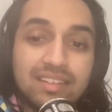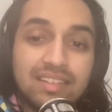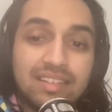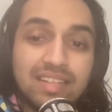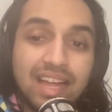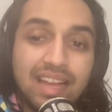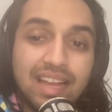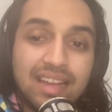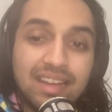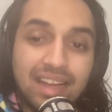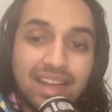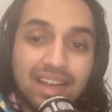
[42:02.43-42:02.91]

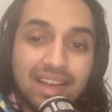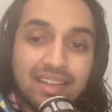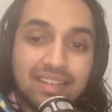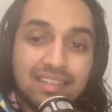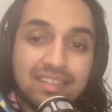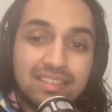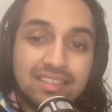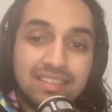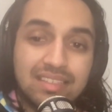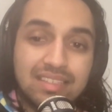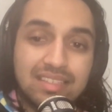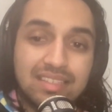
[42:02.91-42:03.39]
that night,
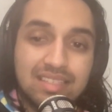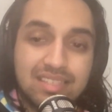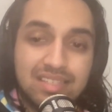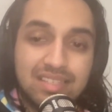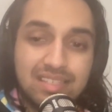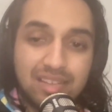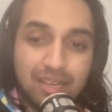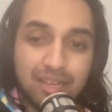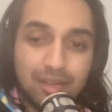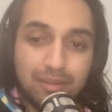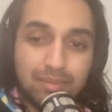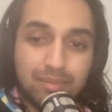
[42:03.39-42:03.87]

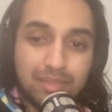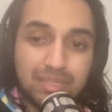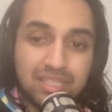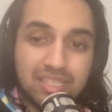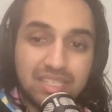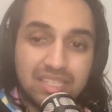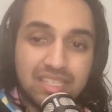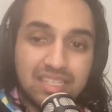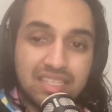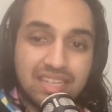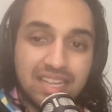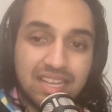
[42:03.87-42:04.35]

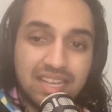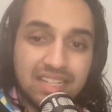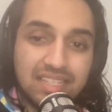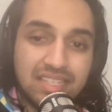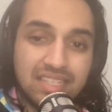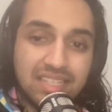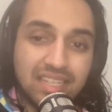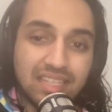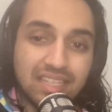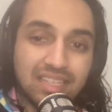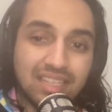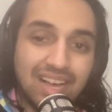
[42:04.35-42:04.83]
Sunburst is
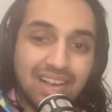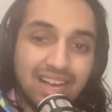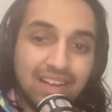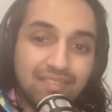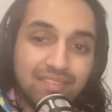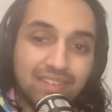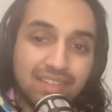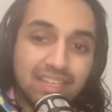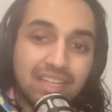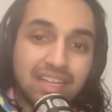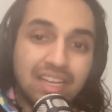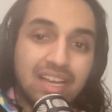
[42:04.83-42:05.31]
dancing and
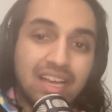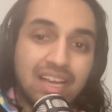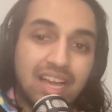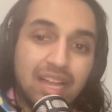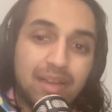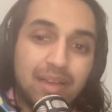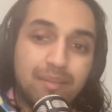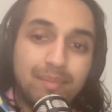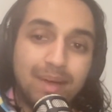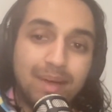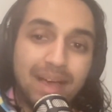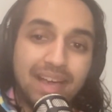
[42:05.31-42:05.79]
laughing,
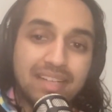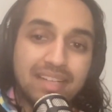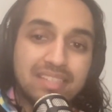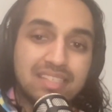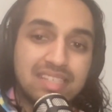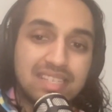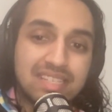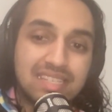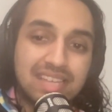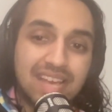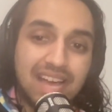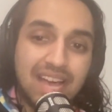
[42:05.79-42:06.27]
and
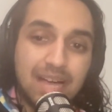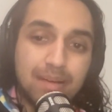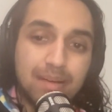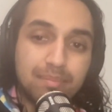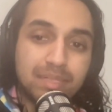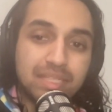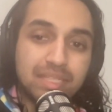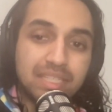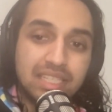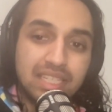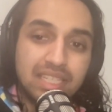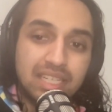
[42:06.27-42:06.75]
Max is
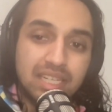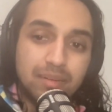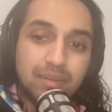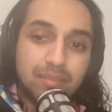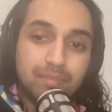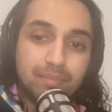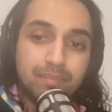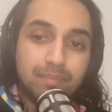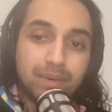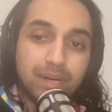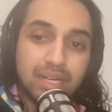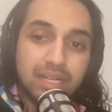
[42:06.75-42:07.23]
happy,
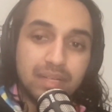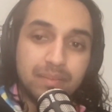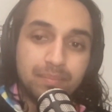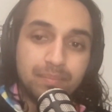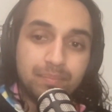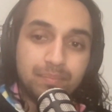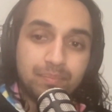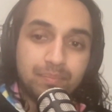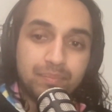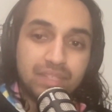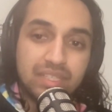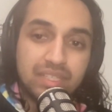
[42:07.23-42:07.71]
but
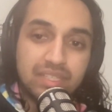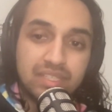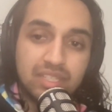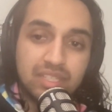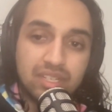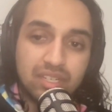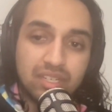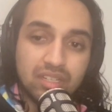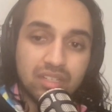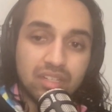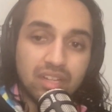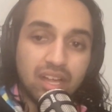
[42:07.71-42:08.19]
it
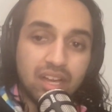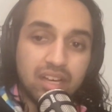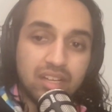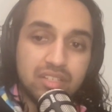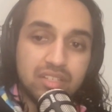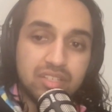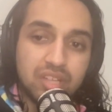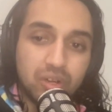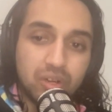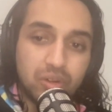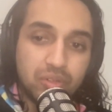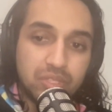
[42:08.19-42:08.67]
took a lot
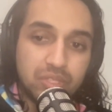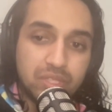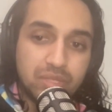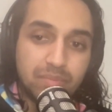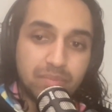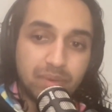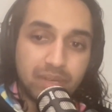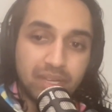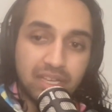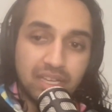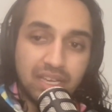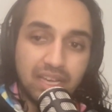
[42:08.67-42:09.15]
of toad
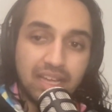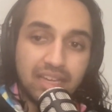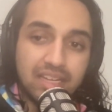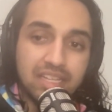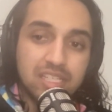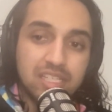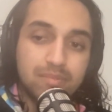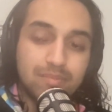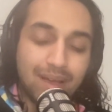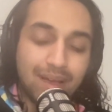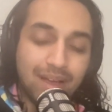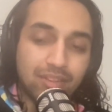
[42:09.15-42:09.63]
spit, and
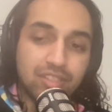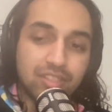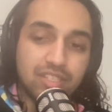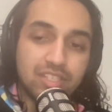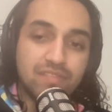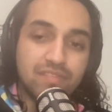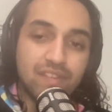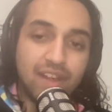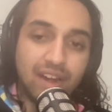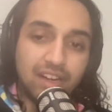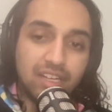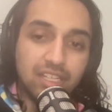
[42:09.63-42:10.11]
his mouth
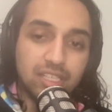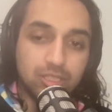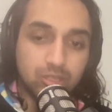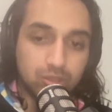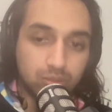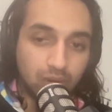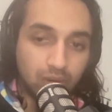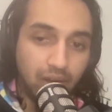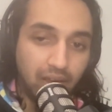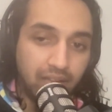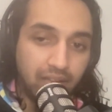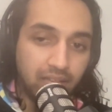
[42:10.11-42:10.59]
is very
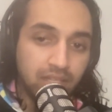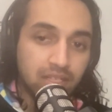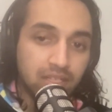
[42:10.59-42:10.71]
dry.